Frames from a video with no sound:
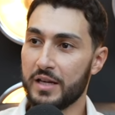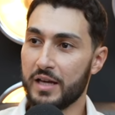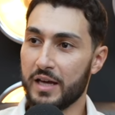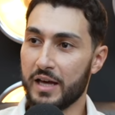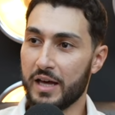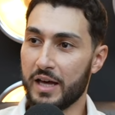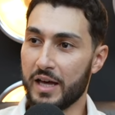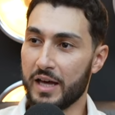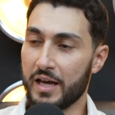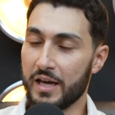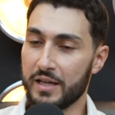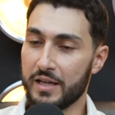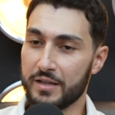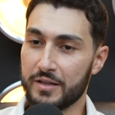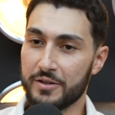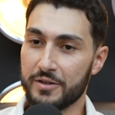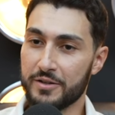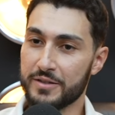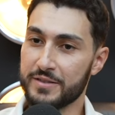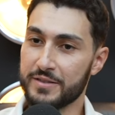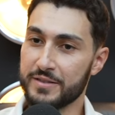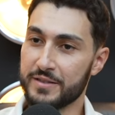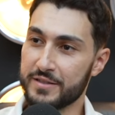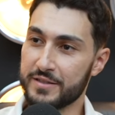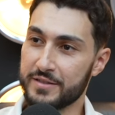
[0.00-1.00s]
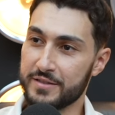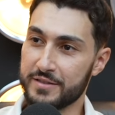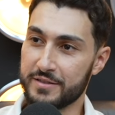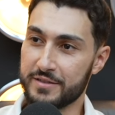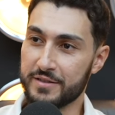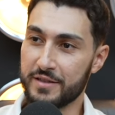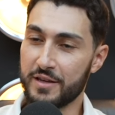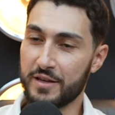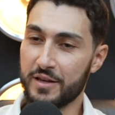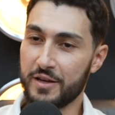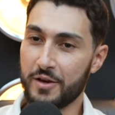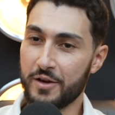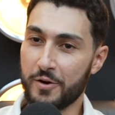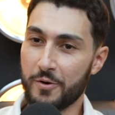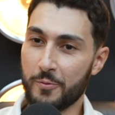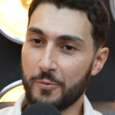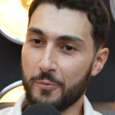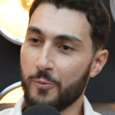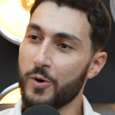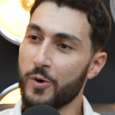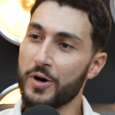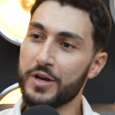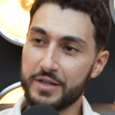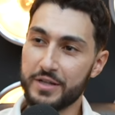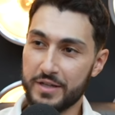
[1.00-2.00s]
And there's this
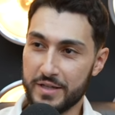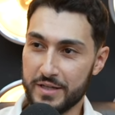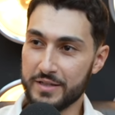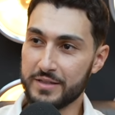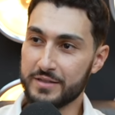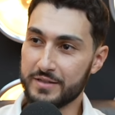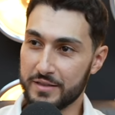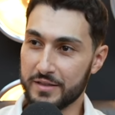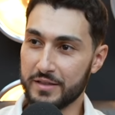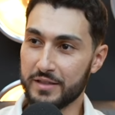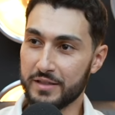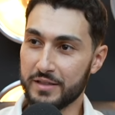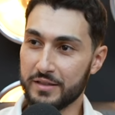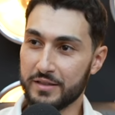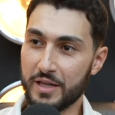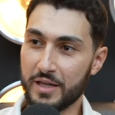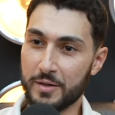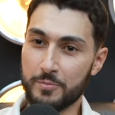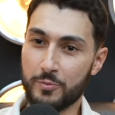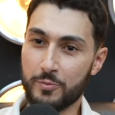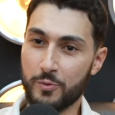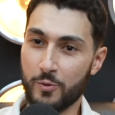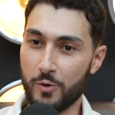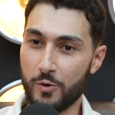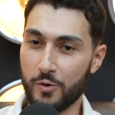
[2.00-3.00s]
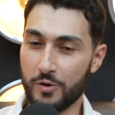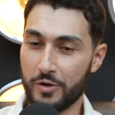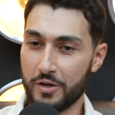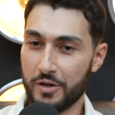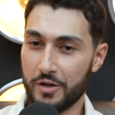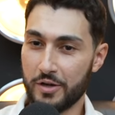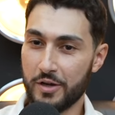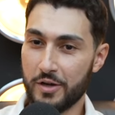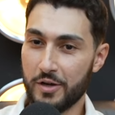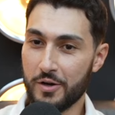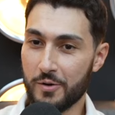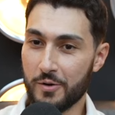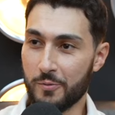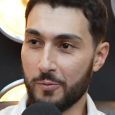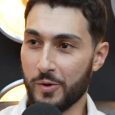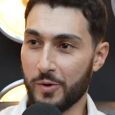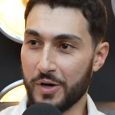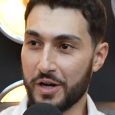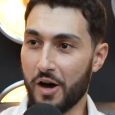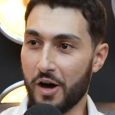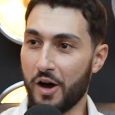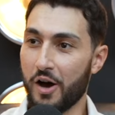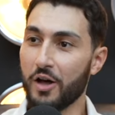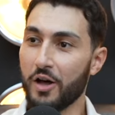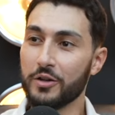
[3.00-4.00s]
one incident that broke what
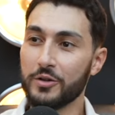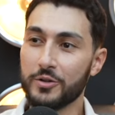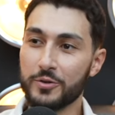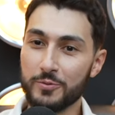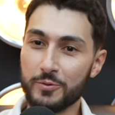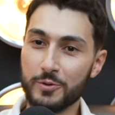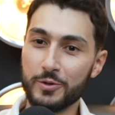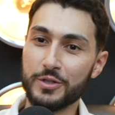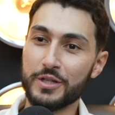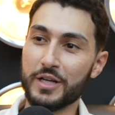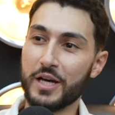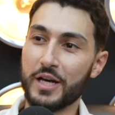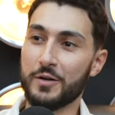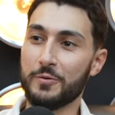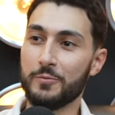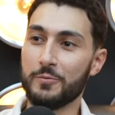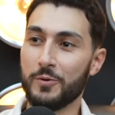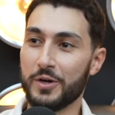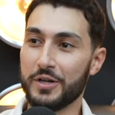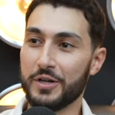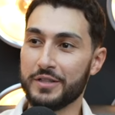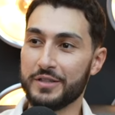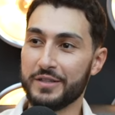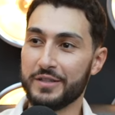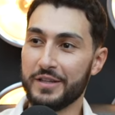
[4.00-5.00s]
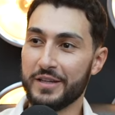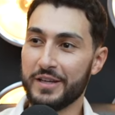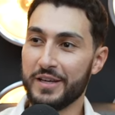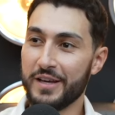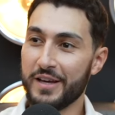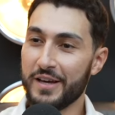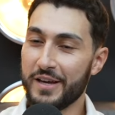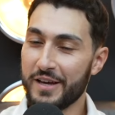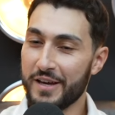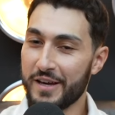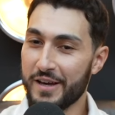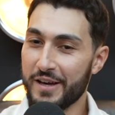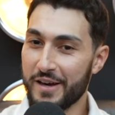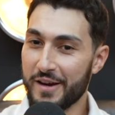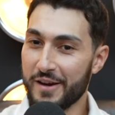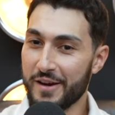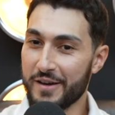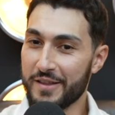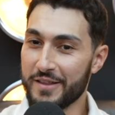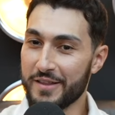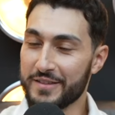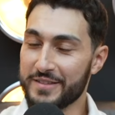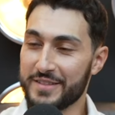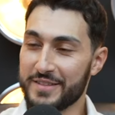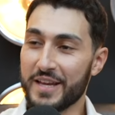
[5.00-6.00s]
Hollywood and what
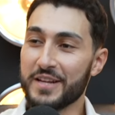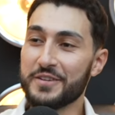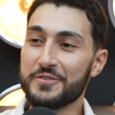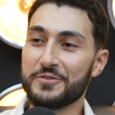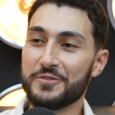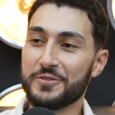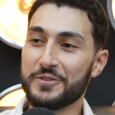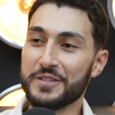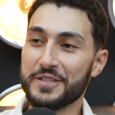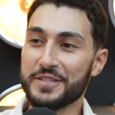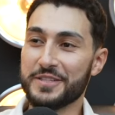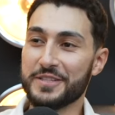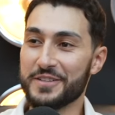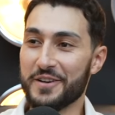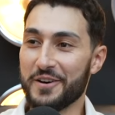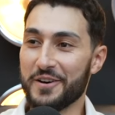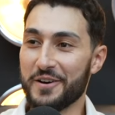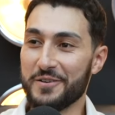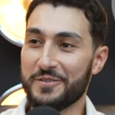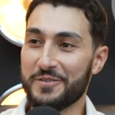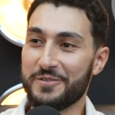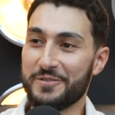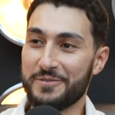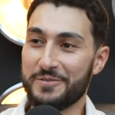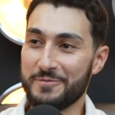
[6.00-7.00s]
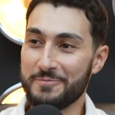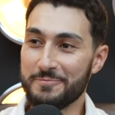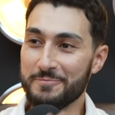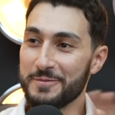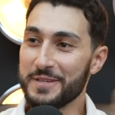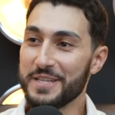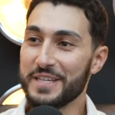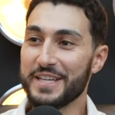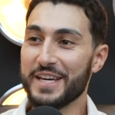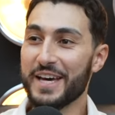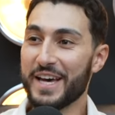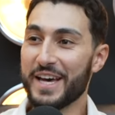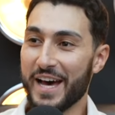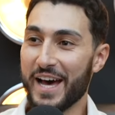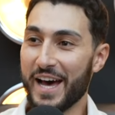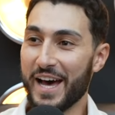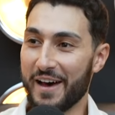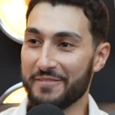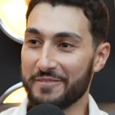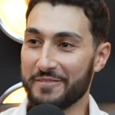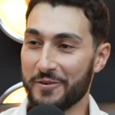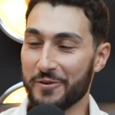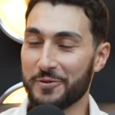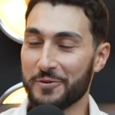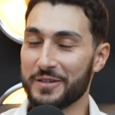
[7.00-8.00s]
centuries of media,
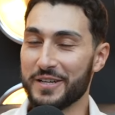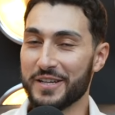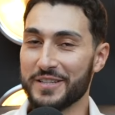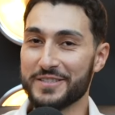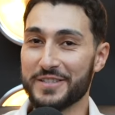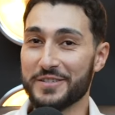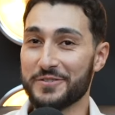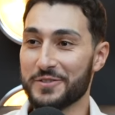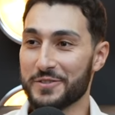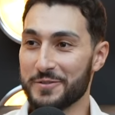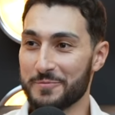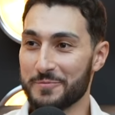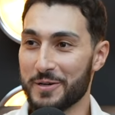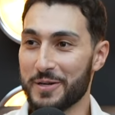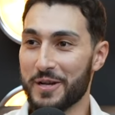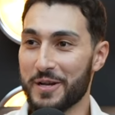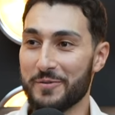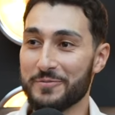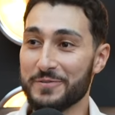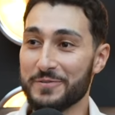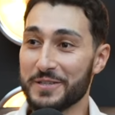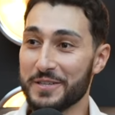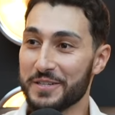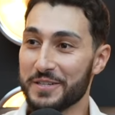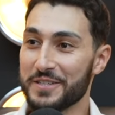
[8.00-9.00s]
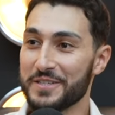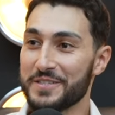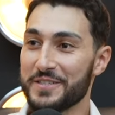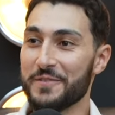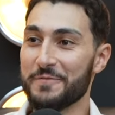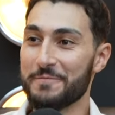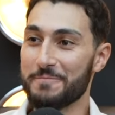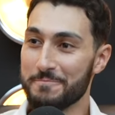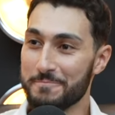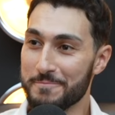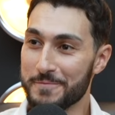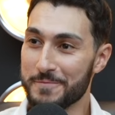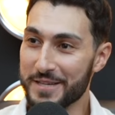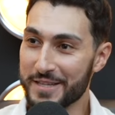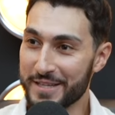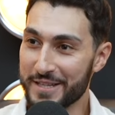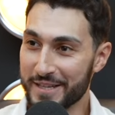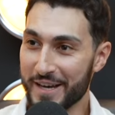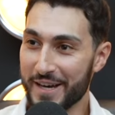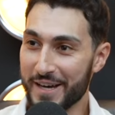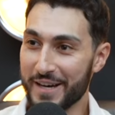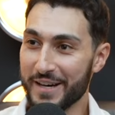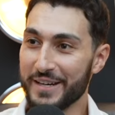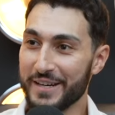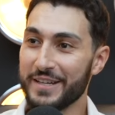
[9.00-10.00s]
or not centuries, but of years of
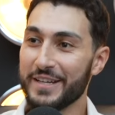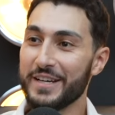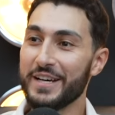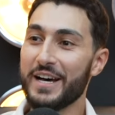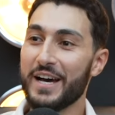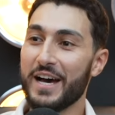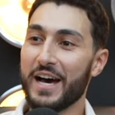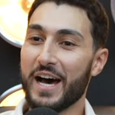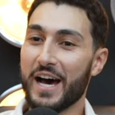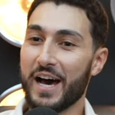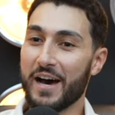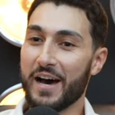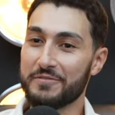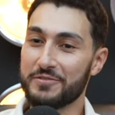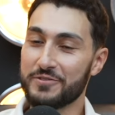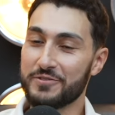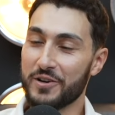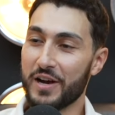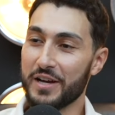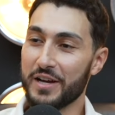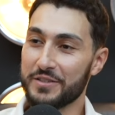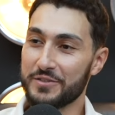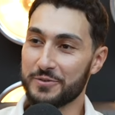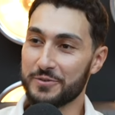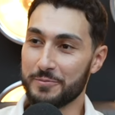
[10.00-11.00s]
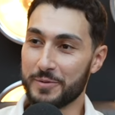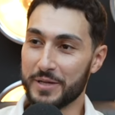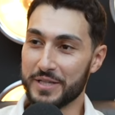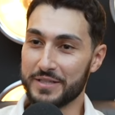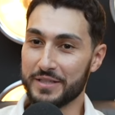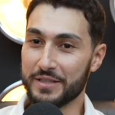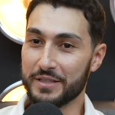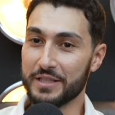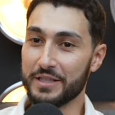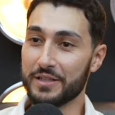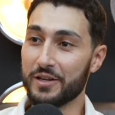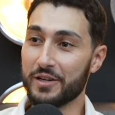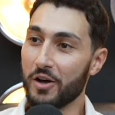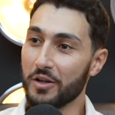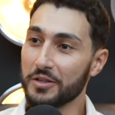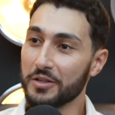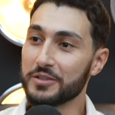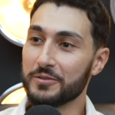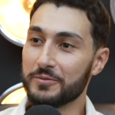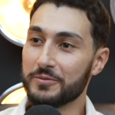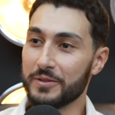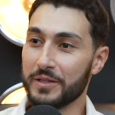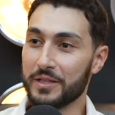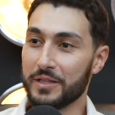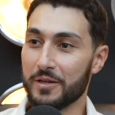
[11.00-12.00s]
media have tried to basically
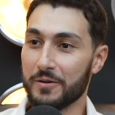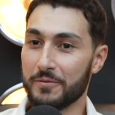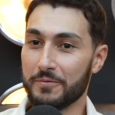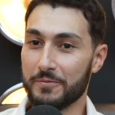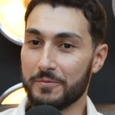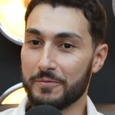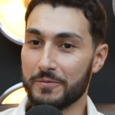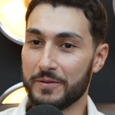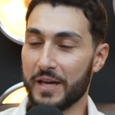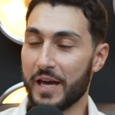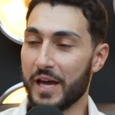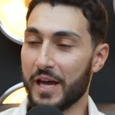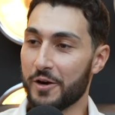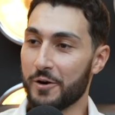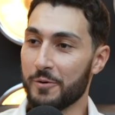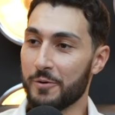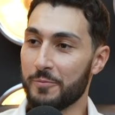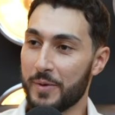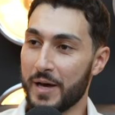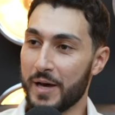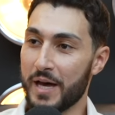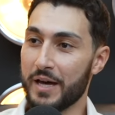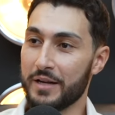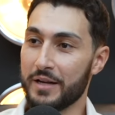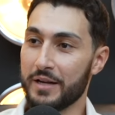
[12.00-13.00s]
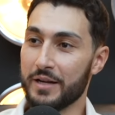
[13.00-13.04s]
cultivate the Arab man.